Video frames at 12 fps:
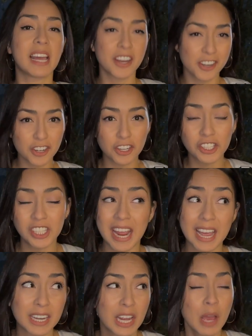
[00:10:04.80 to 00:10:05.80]
I
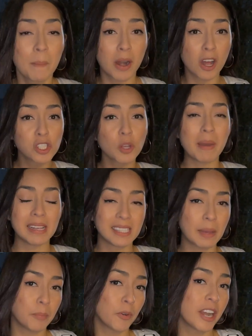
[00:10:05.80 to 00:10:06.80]
understand, but also by
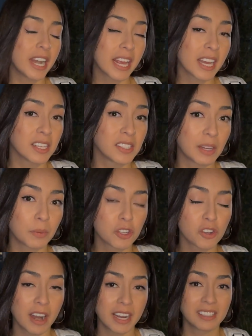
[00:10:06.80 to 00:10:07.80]
separating us, they were
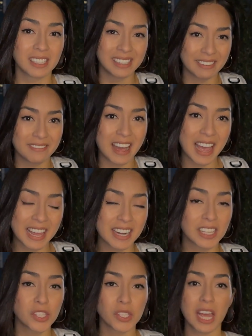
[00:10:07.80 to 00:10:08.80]
trying to divide
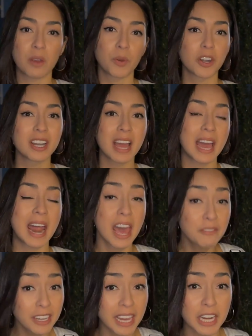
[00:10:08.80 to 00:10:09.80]
us so that we're not
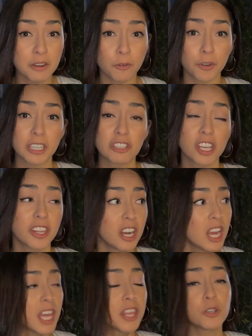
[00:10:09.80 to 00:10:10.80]
advocating for each other.
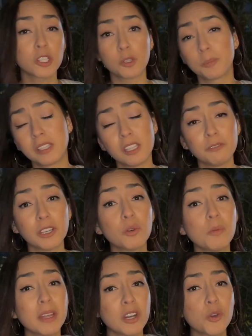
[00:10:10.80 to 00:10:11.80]
There was a specific
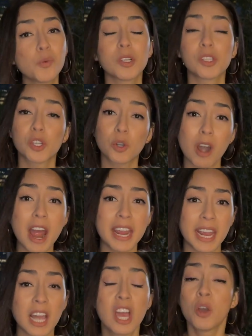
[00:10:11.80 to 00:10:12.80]
woman who was
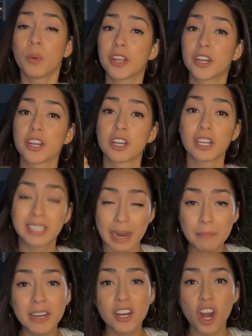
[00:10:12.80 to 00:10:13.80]
crying with her
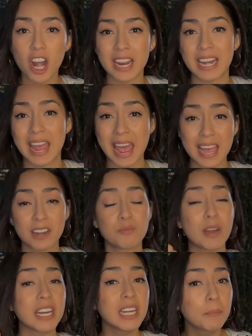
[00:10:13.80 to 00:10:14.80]
debit card in hand,
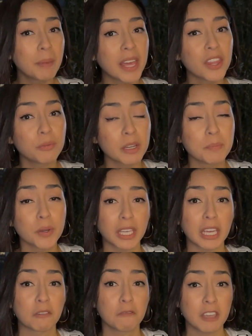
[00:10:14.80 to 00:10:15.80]
ready to pay the
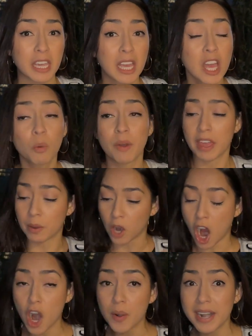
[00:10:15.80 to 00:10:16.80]
rebooking fee when they
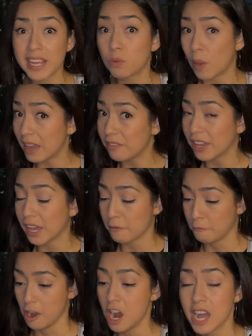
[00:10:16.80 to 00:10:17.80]
were already waiving it
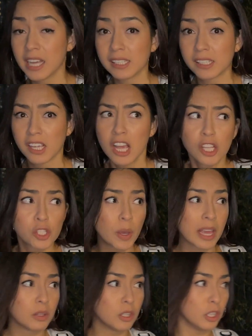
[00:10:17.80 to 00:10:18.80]
for us. So
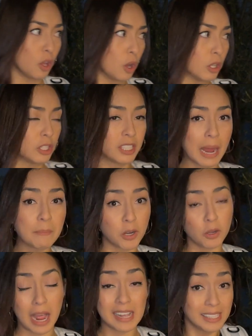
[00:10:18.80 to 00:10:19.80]
I
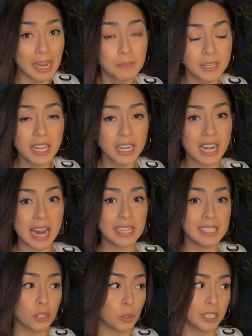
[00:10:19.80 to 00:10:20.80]
stepped in and I
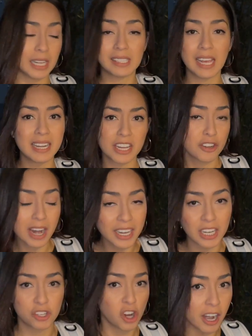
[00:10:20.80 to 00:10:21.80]
told the attendant, "You're not
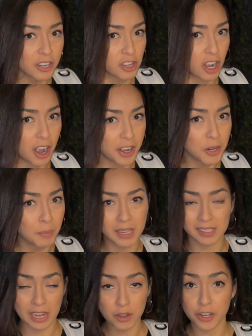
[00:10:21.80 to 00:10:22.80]
going to charge her, are you?
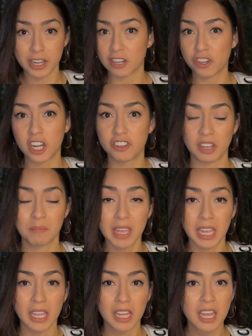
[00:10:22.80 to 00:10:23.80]
Because I know you're not charging
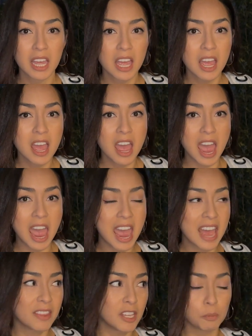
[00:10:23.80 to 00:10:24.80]
me."
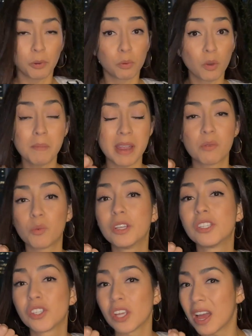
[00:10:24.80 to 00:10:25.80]
And this poor woman
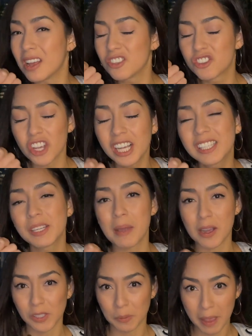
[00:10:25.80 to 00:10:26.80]
was just
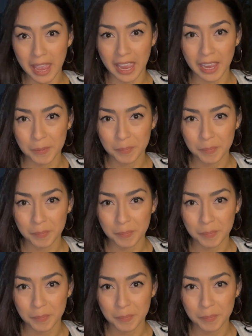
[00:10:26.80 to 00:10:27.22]
about to pay.